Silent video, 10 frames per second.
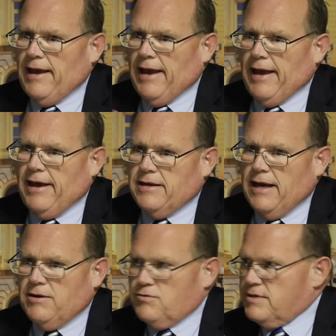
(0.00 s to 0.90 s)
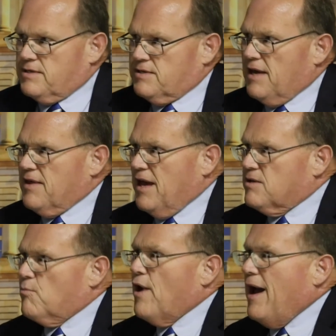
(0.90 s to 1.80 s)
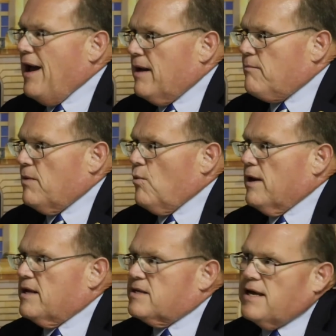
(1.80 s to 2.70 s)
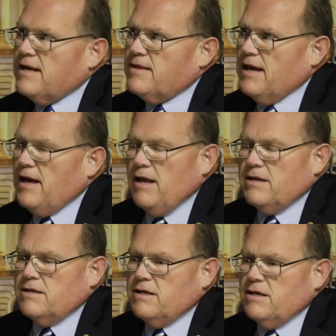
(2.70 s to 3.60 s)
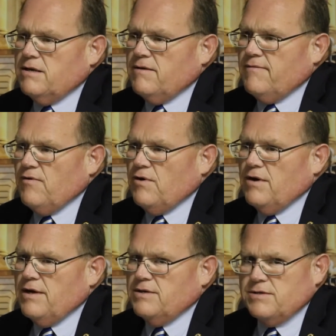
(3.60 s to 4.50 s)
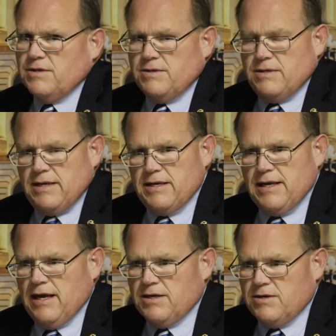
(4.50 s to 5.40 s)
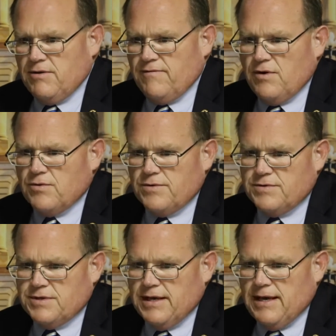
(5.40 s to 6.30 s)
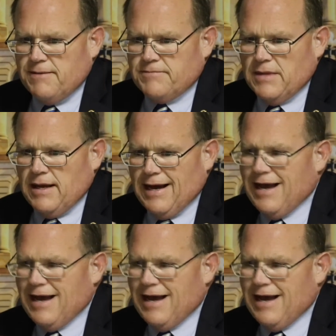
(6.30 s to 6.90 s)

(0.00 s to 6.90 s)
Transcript: And I don't say that to brag, but what I say that for is to indicate to the voters that I